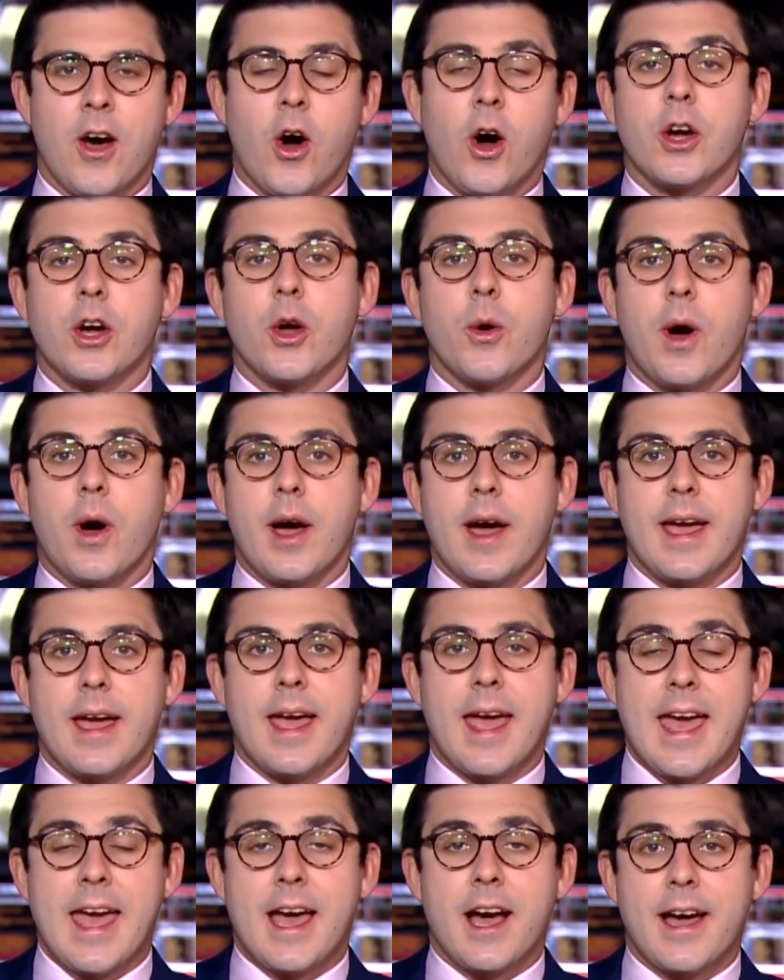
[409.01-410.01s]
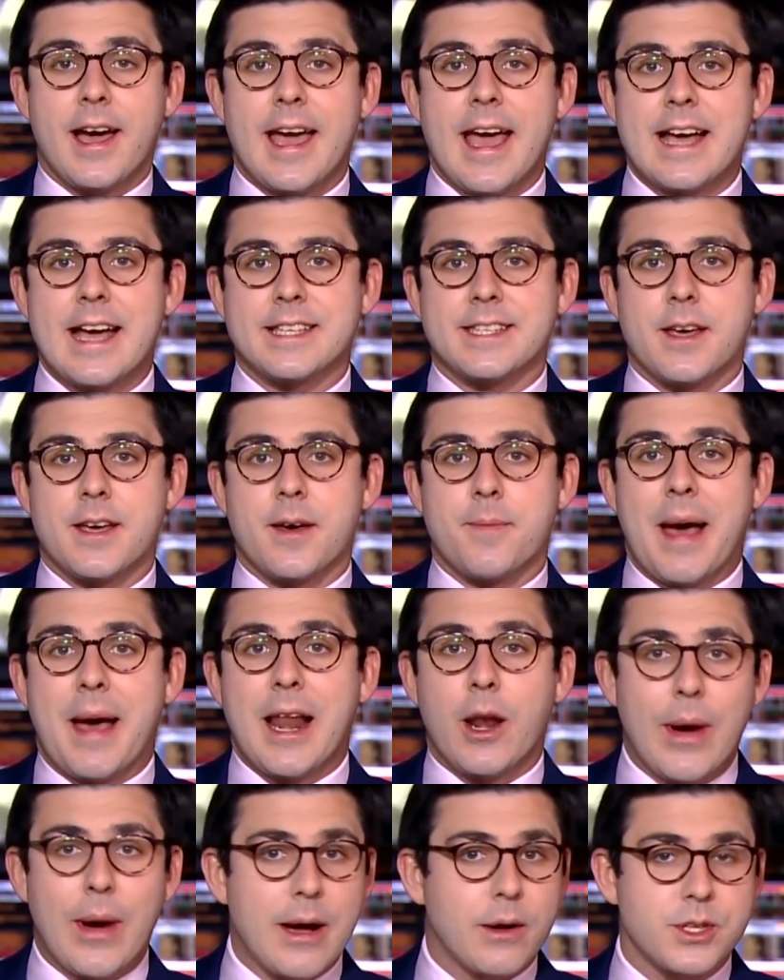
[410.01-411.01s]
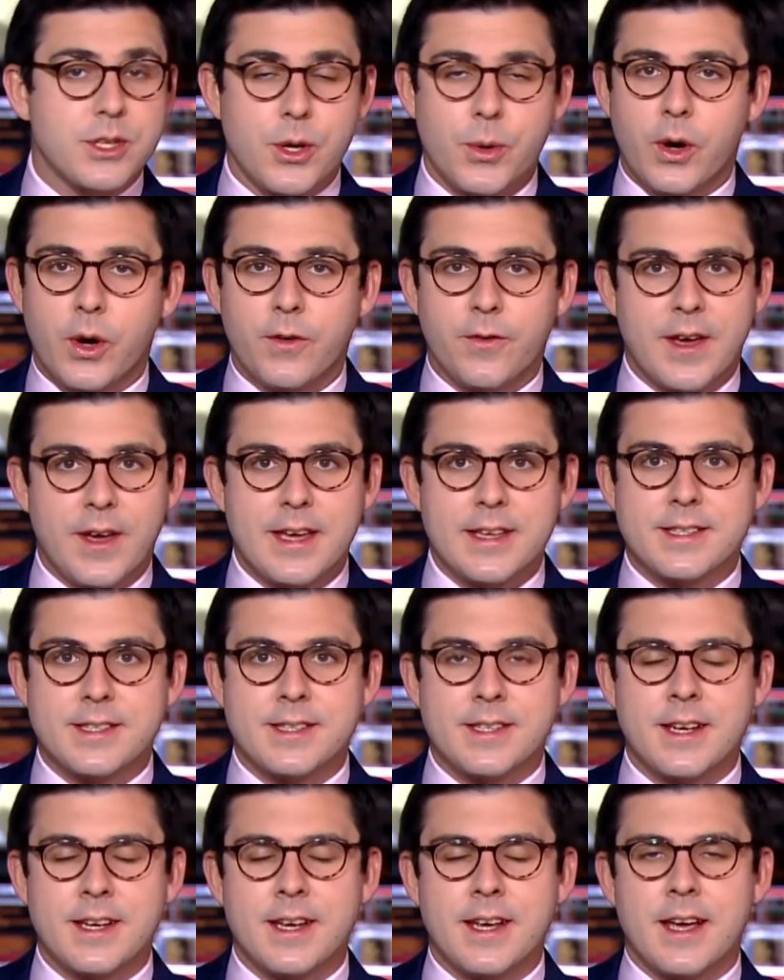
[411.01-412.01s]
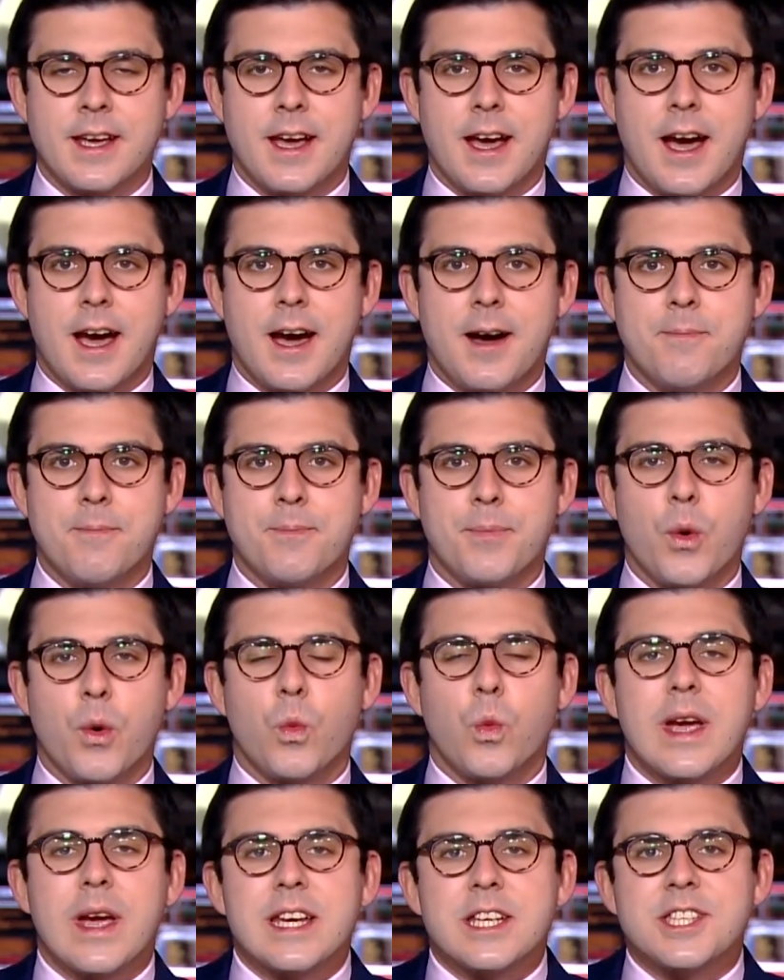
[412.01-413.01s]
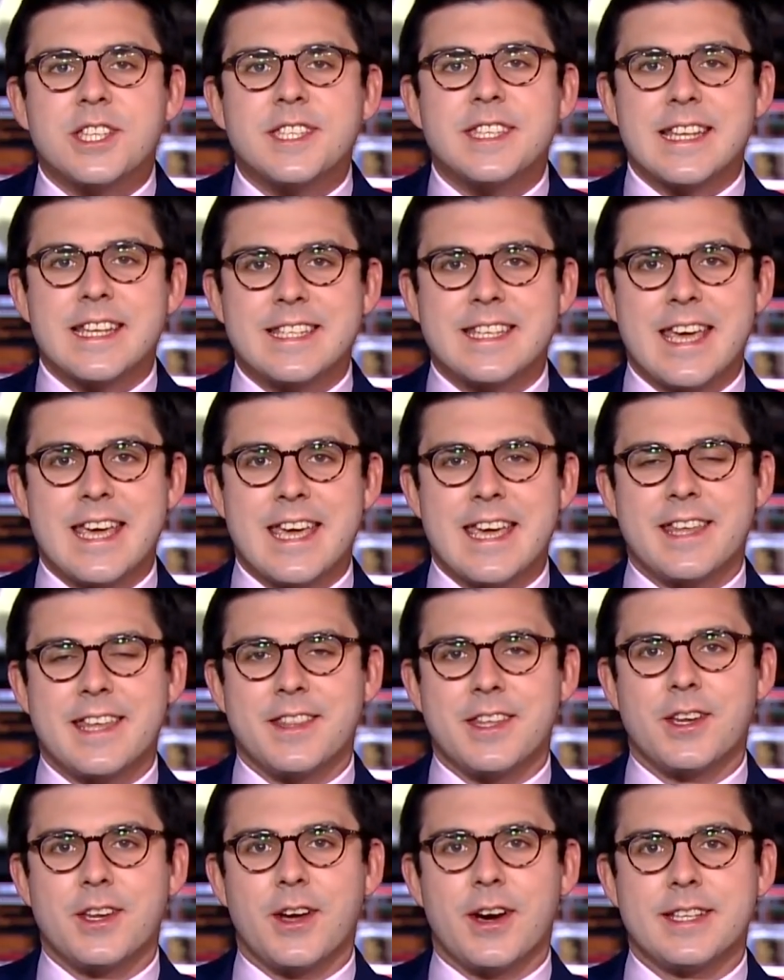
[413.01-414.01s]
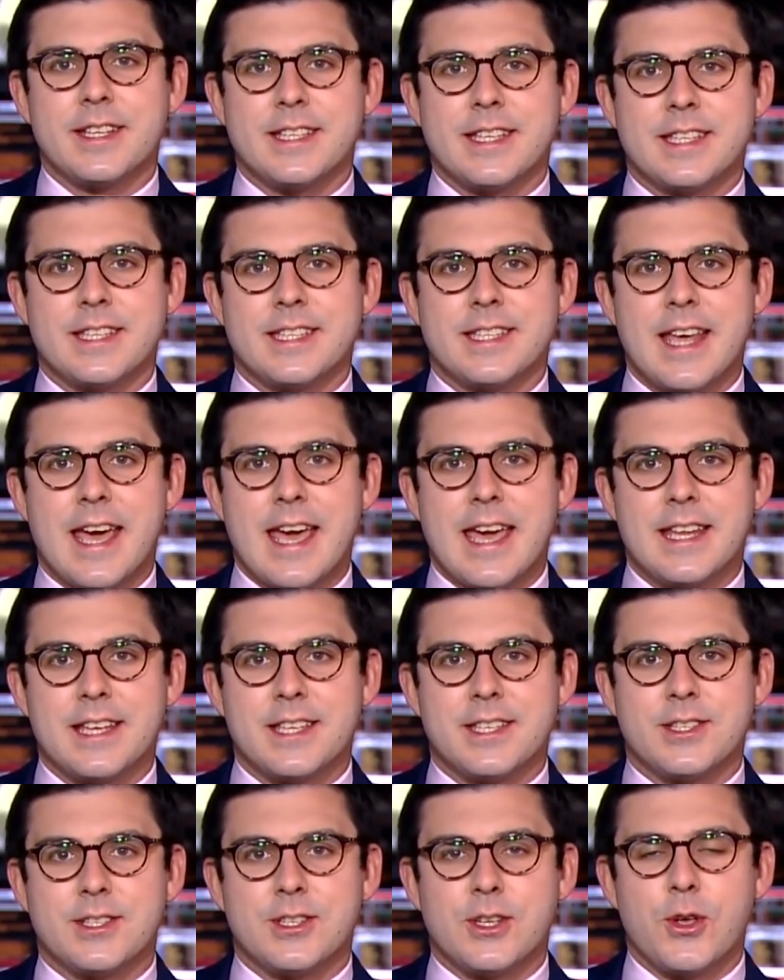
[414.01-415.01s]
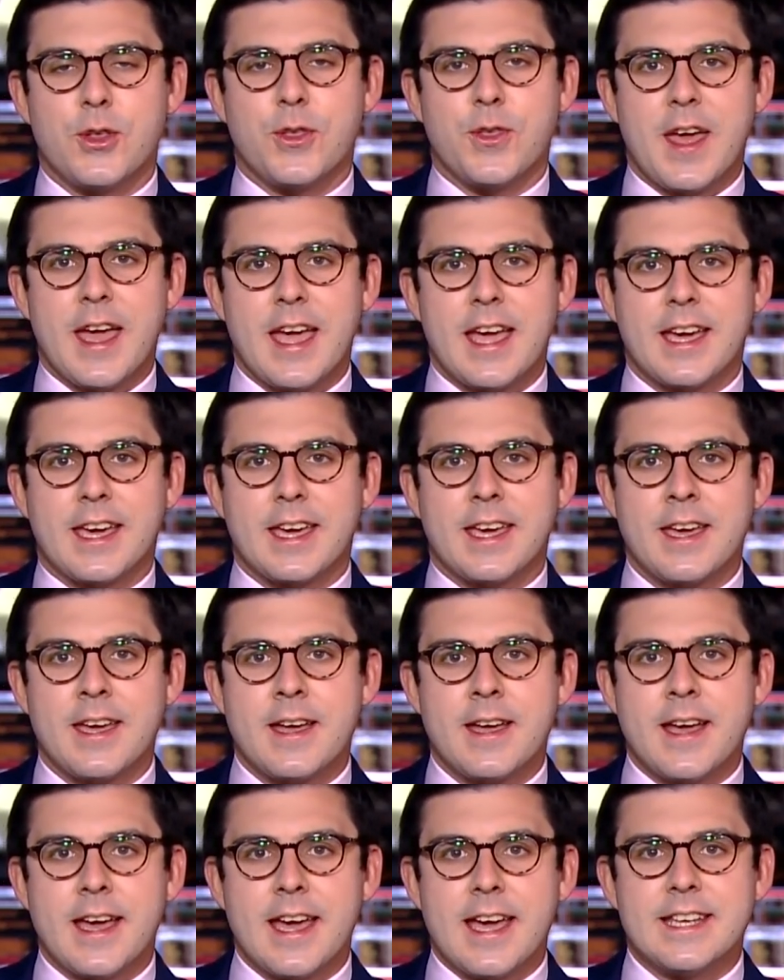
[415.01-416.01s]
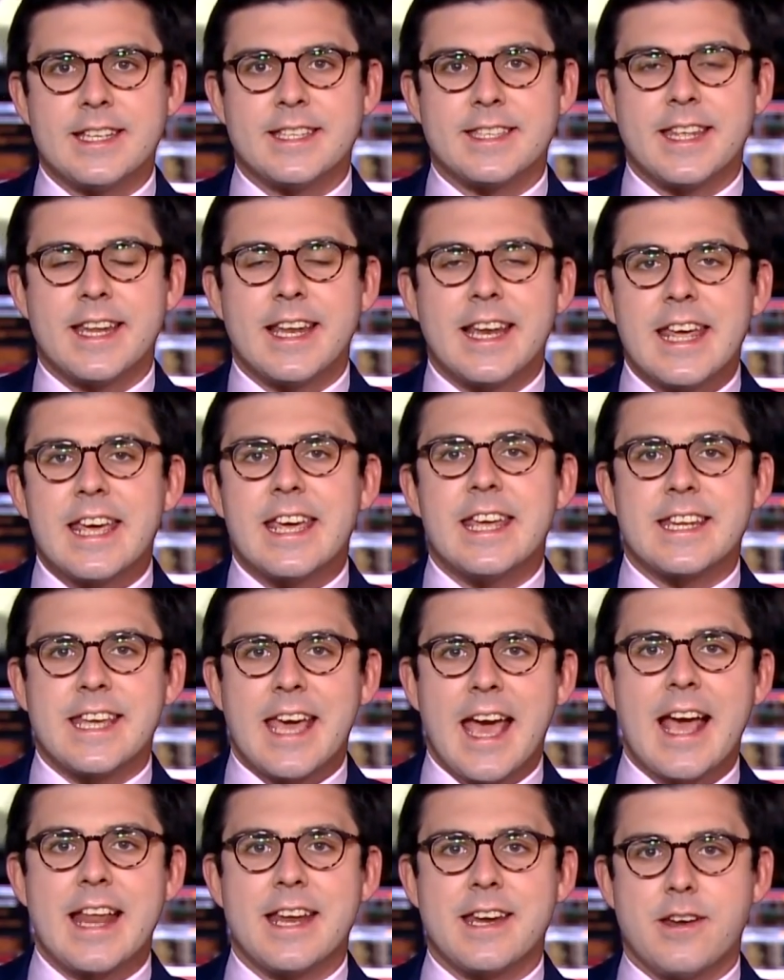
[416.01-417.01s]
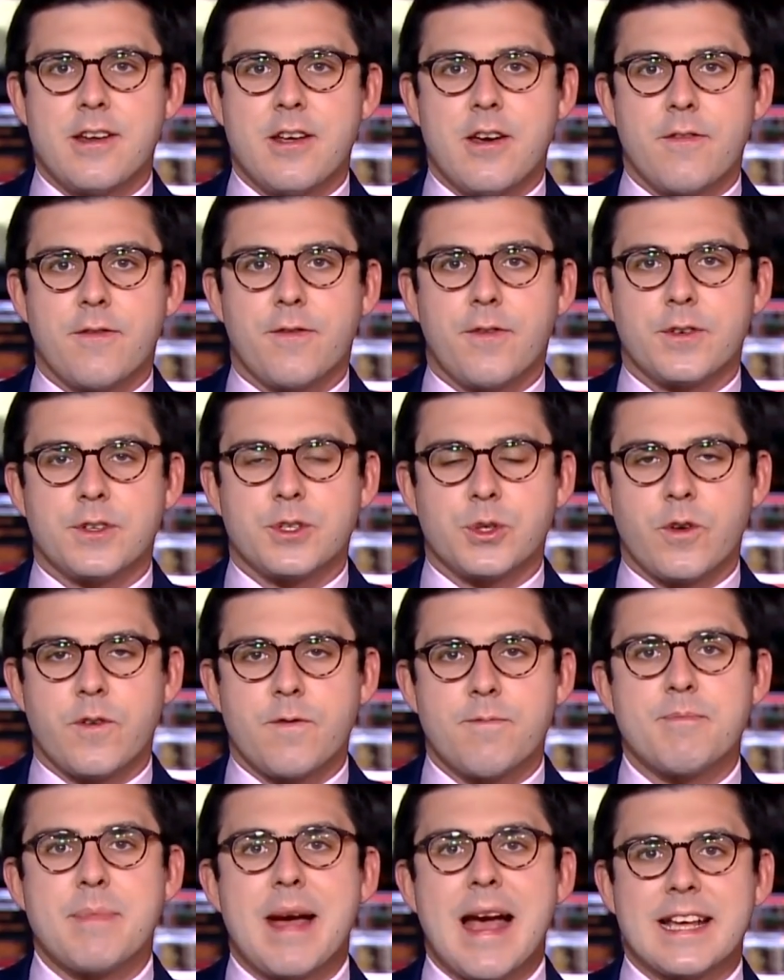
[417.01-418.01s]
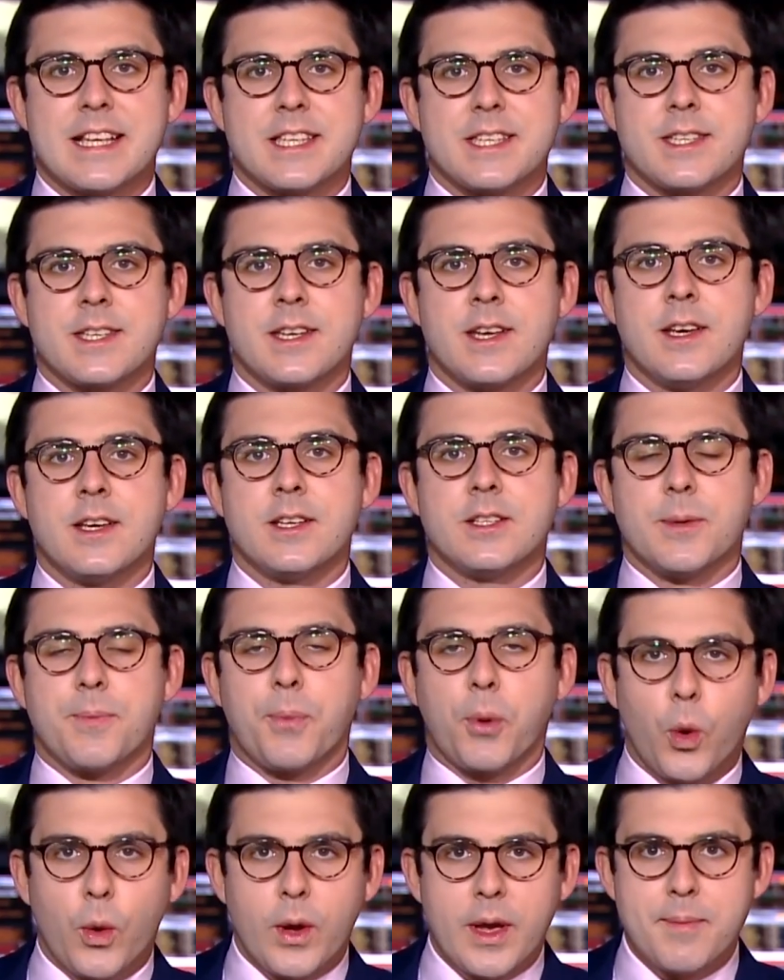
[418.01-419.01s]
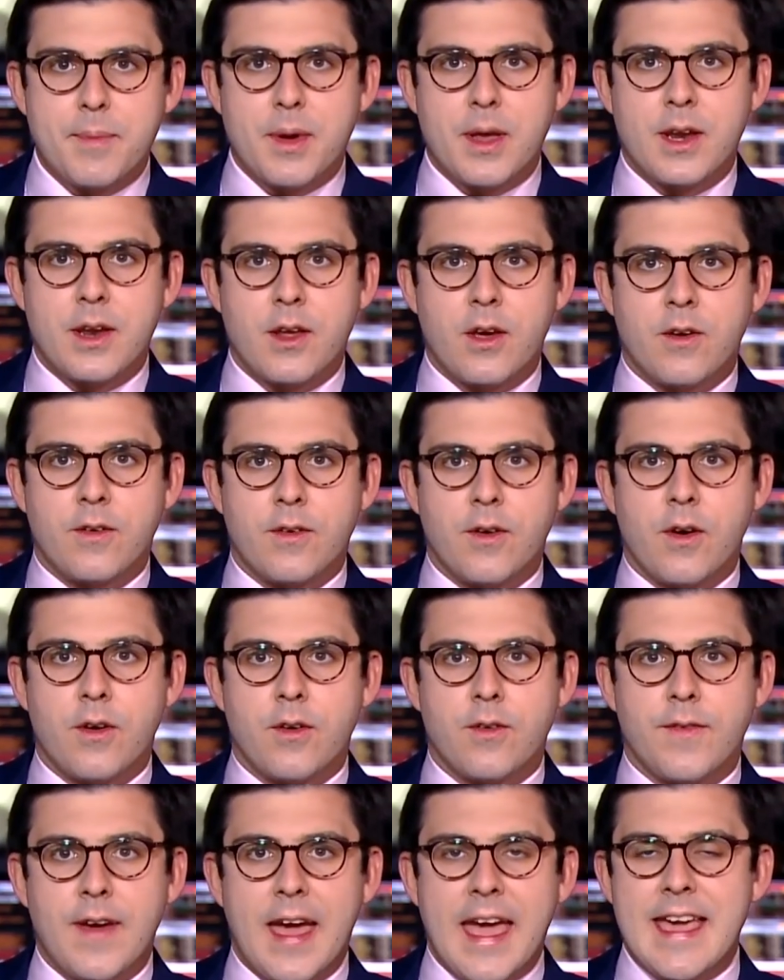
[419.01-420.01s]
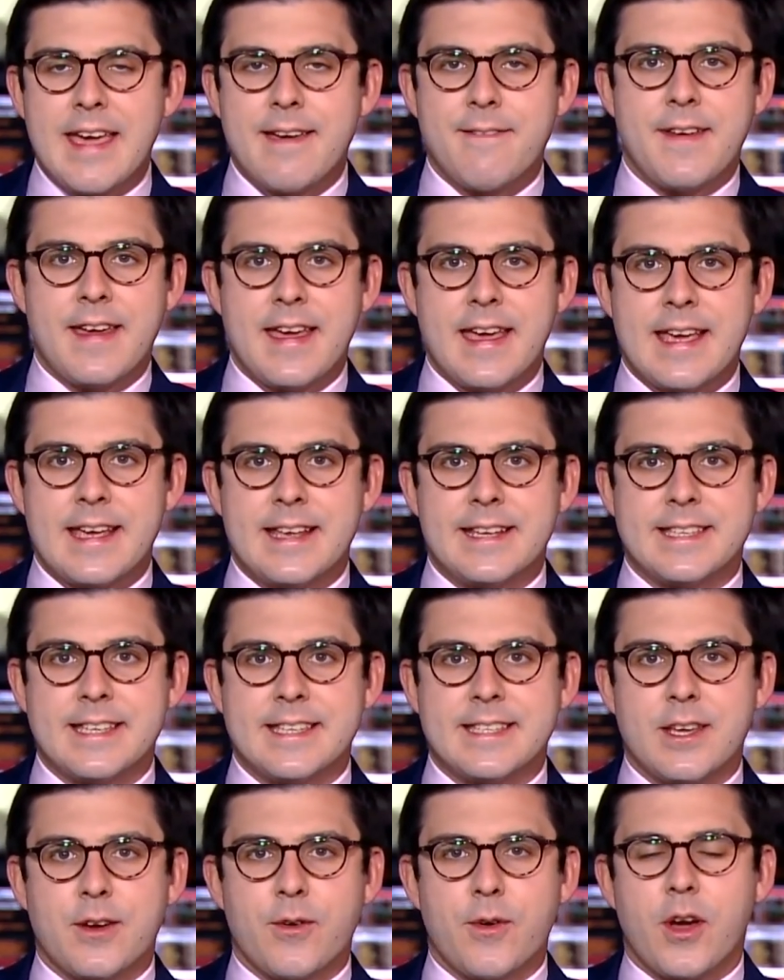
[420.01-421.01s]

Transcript: Argo AI has a Palo Alto office. But which city in the United States do you think is the lead candidate for sort of mass deployment of AVs?